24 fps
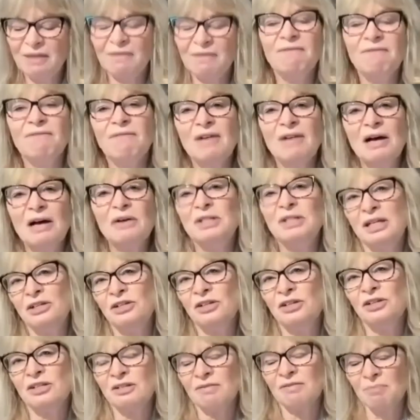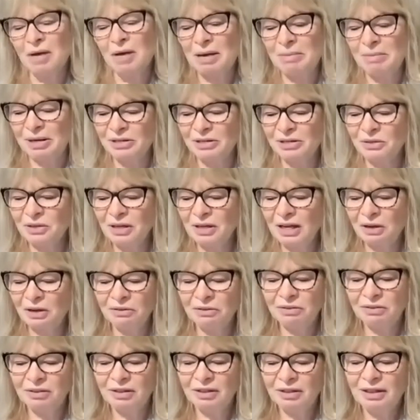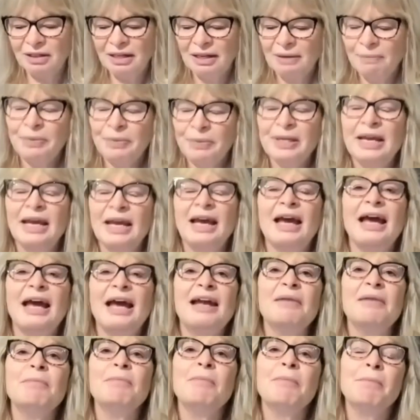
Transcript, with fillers: the foundations of my mental health. And